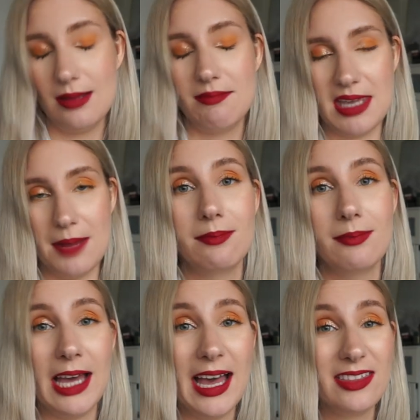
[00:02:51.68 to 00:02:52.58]
yeah,
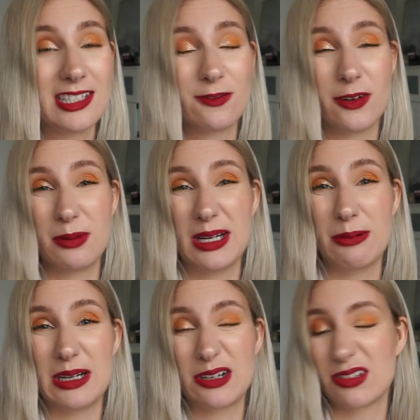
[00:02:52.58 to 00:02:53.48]
I had this for a
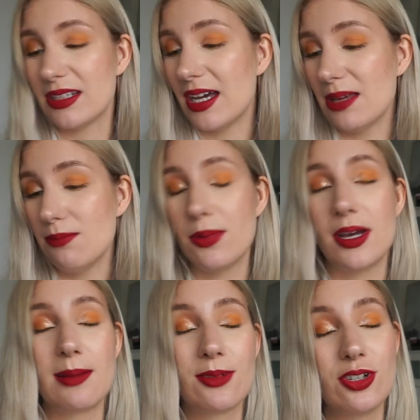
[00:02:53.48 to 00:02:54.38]
really long time,
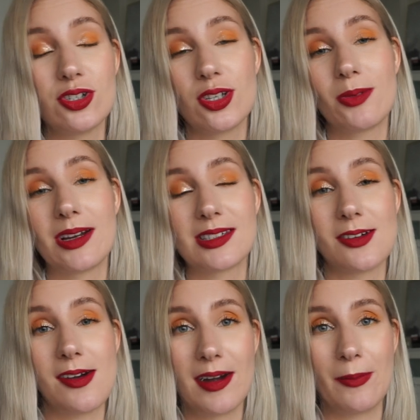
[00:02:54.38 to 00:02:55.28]
but I'm going to show you where I
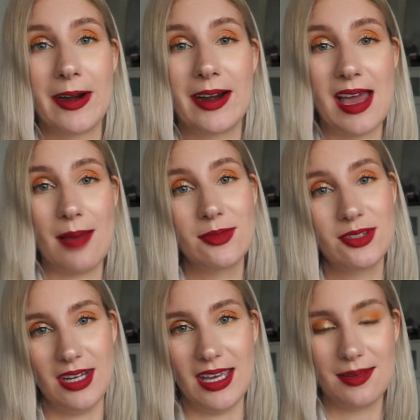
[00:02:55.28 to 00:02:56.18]
started and where I am
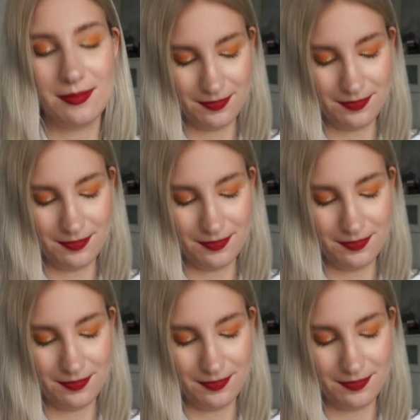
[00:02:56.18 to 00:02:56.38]
today.